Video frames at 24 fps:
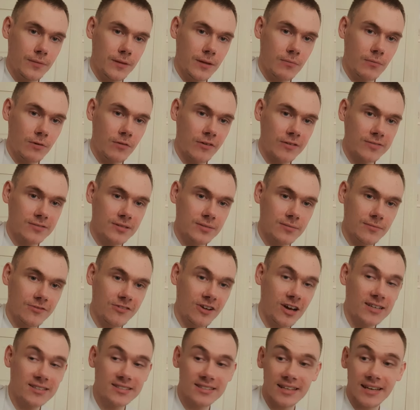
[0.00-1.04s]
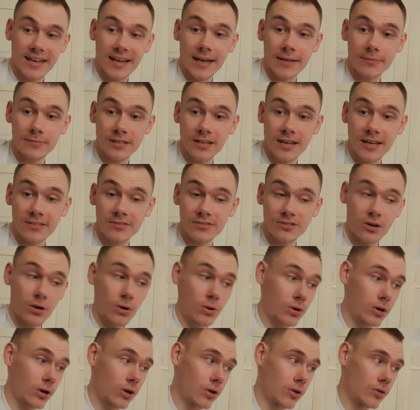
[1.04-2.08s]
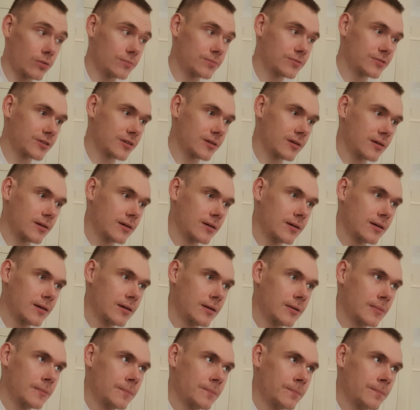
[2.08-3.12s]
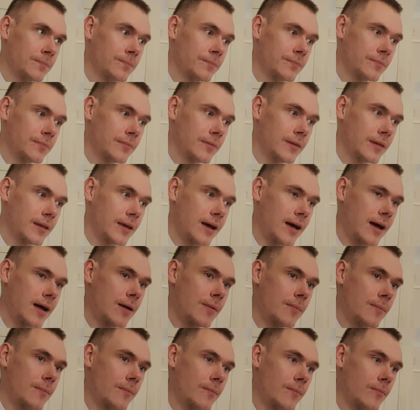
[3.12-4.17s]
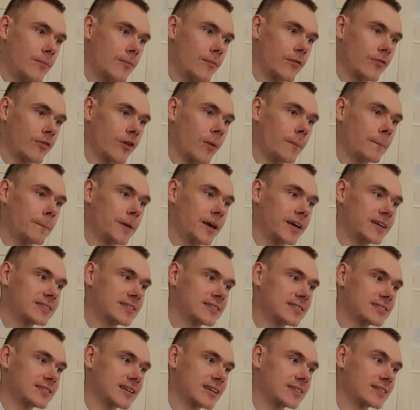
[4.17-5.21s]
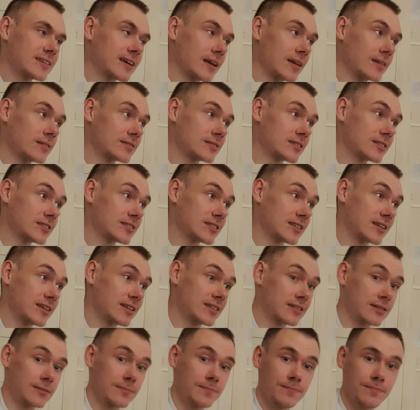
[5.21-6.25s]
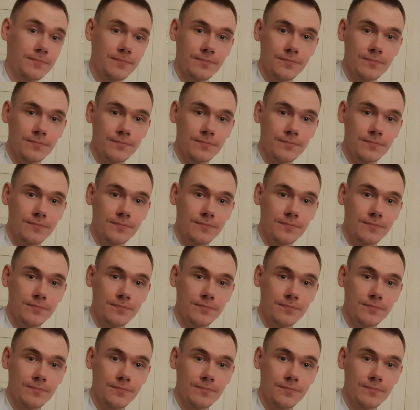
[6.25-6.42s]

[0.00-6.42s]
We've had some feisty games against all clubs. We've not beaten St Helens this season.